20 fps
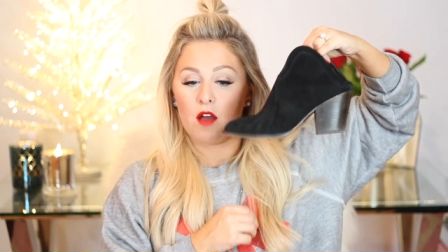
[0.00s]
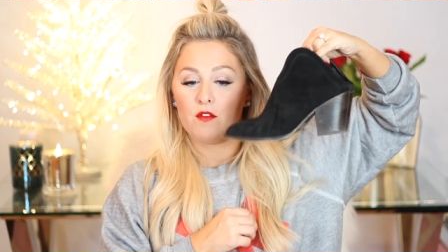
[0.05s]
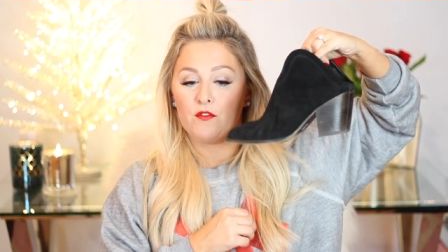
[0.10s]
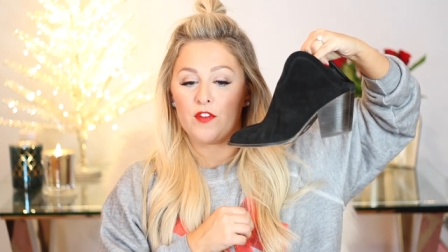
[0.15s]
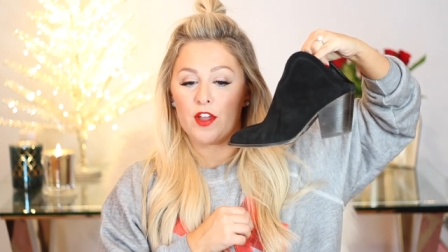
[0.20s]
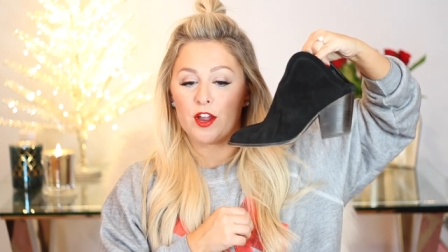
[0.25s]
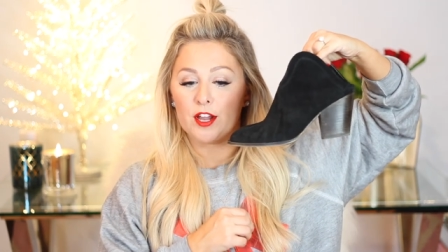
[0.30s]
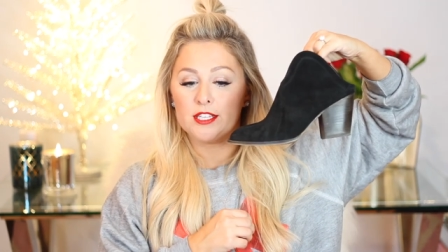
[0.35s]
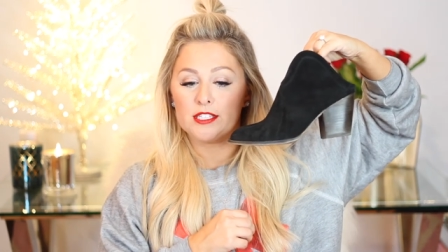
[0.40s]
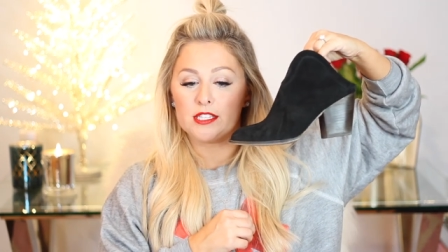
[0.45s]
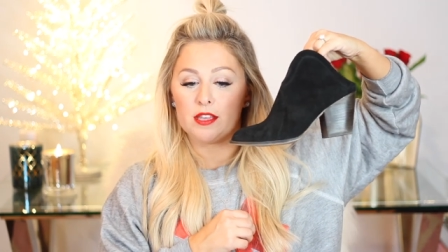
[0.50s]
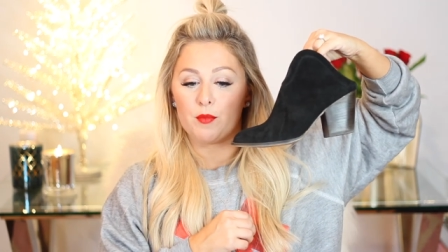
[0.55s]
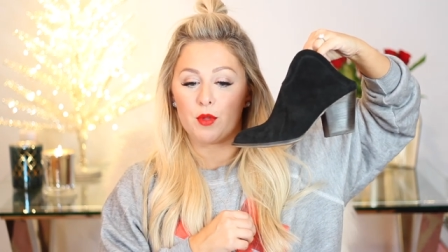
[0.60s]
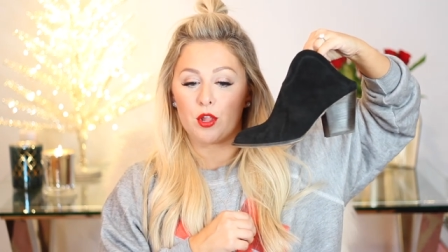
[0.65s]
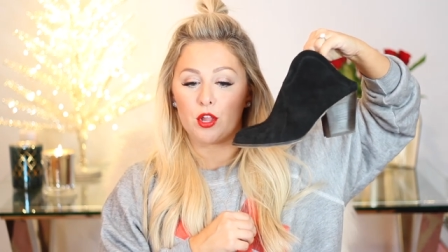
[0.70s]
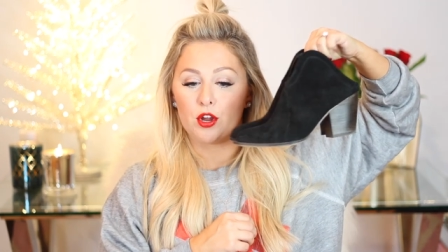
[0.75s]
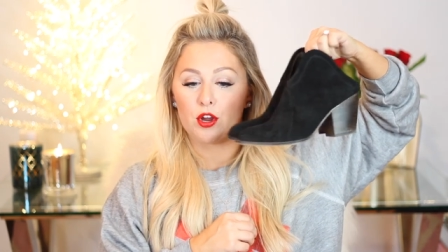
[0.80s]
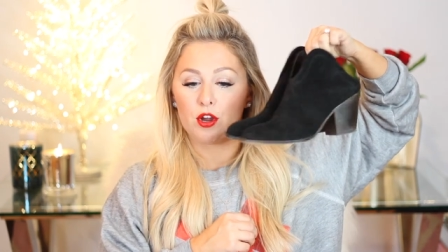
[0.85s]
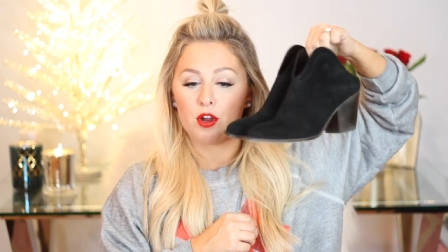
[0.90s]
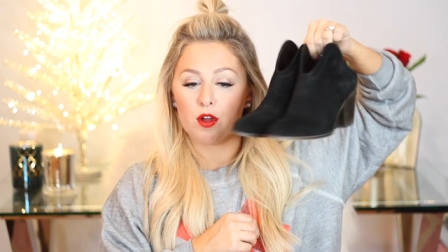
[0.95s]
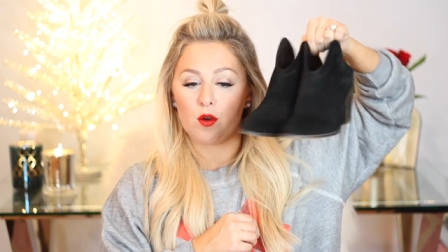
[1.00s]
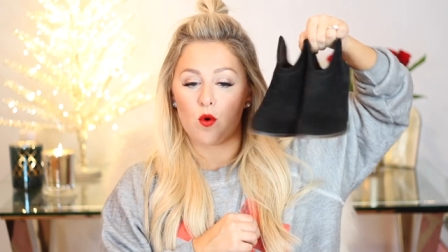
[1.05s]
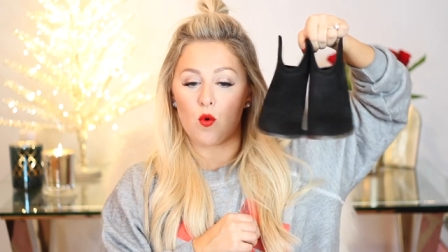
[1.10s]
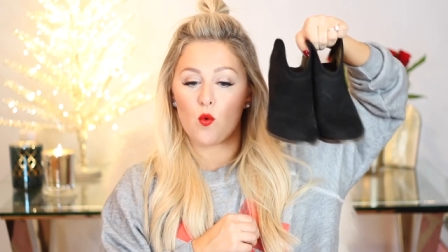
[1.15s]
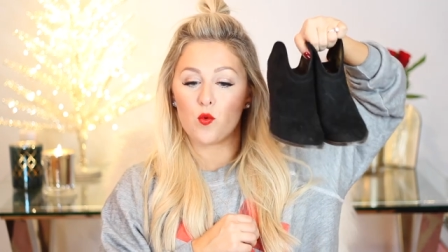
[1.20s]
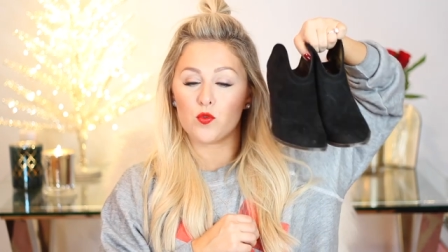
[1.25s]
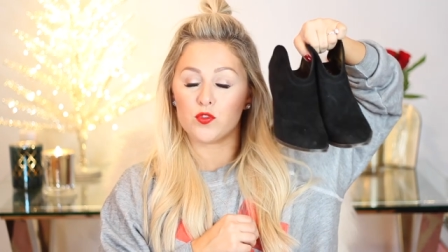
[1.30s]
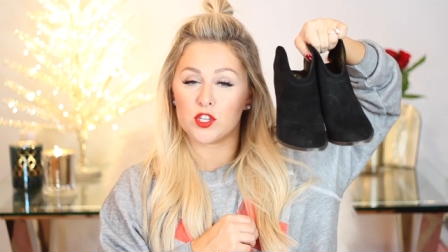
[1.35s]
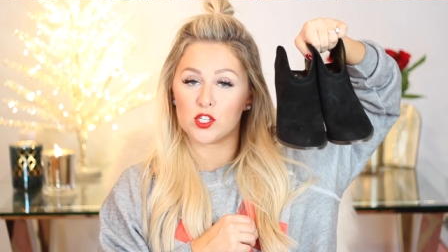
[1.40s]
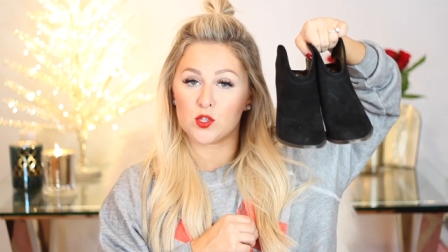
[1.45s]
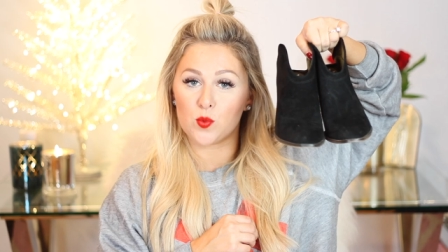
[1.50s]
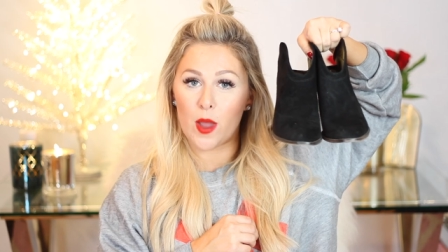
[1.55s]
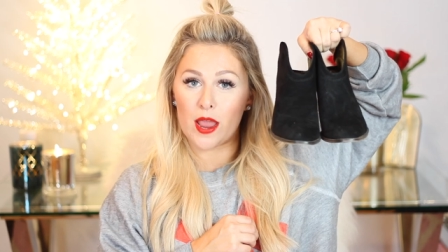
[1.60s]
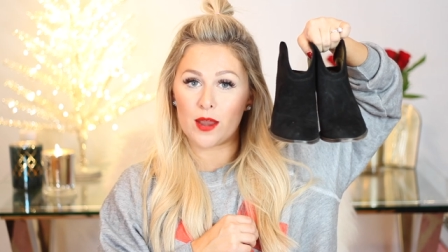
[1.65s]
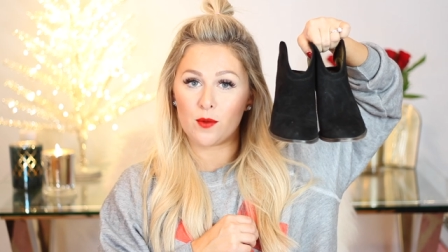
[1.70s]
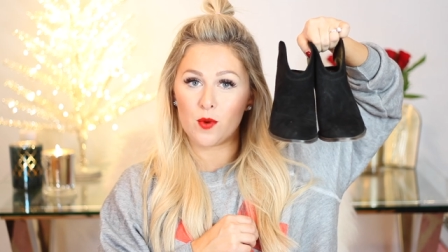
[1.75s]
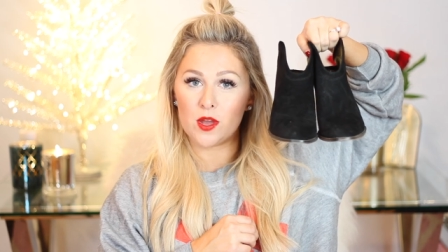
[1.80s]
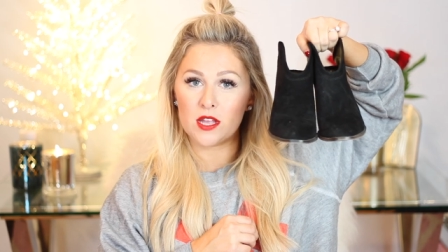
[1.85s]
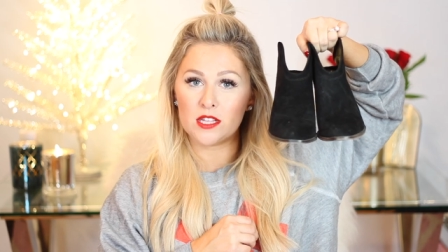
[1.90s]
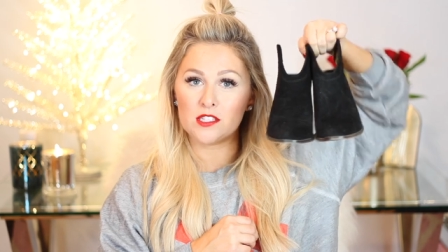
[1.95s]
very similar, the
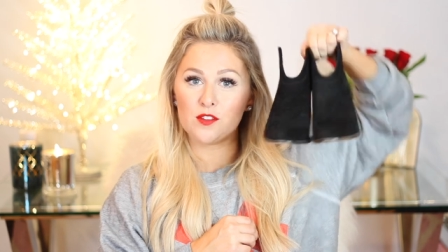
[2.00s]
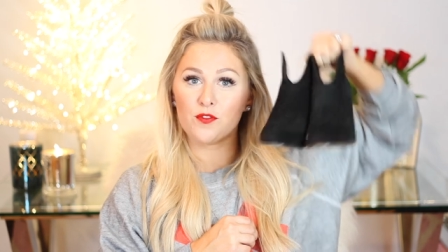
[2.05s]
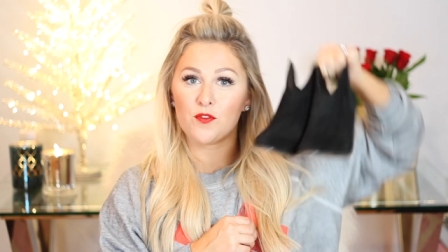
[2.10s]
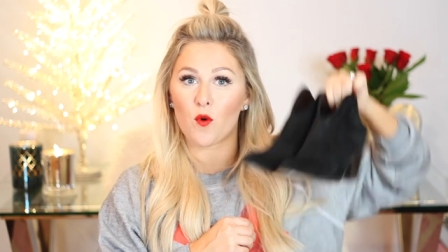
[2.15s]
suede ones,